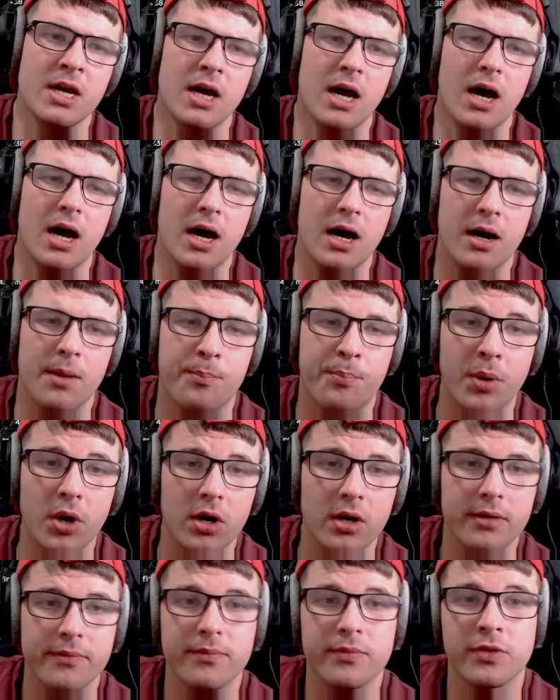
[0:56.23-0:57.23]

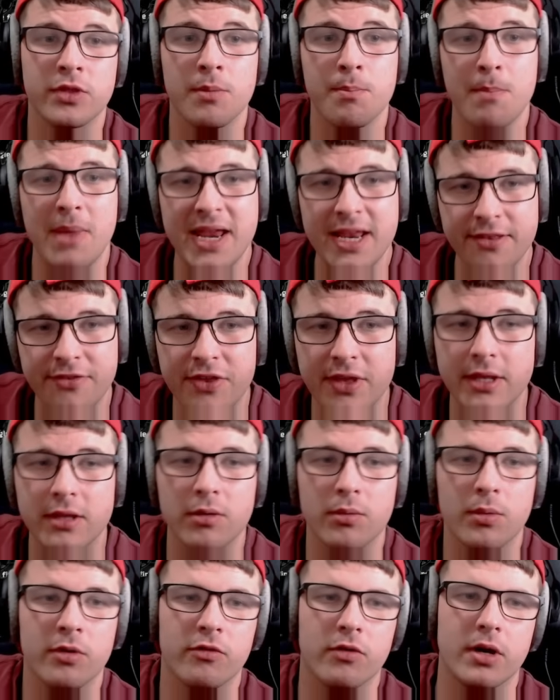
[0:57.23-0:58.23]
But the main thing that
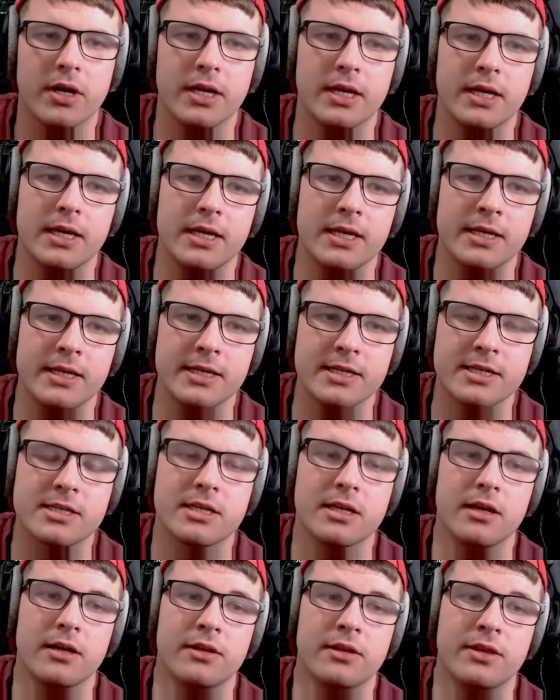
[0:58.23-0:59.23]
we're running
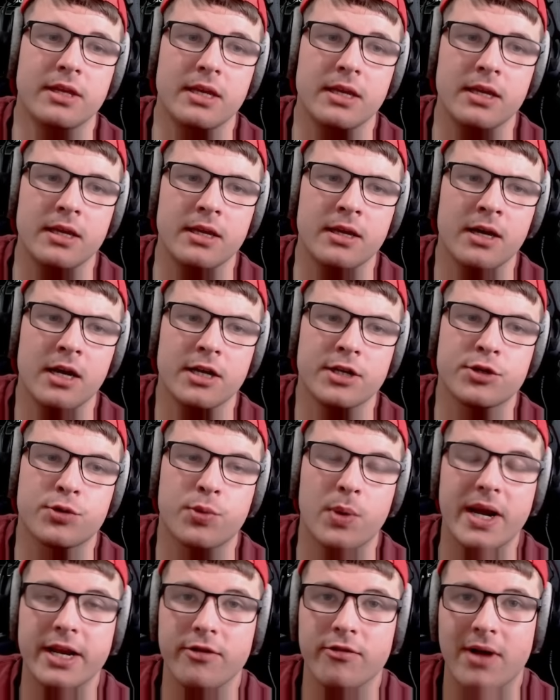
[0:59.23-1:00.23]
is the
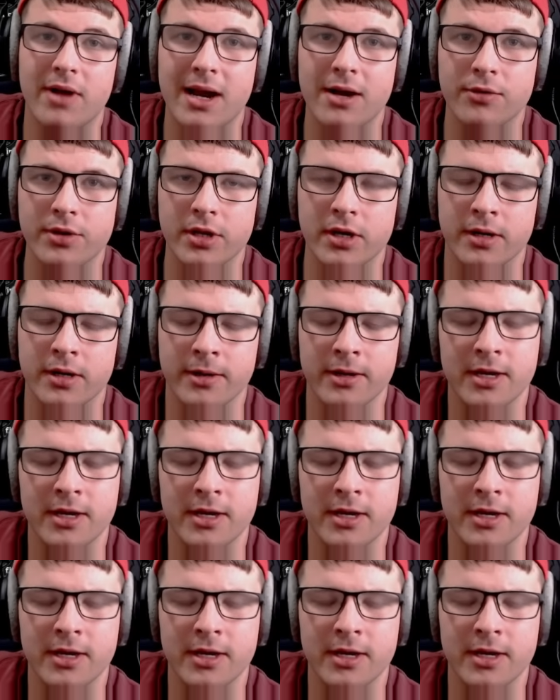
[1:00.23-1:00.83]
20 rounder.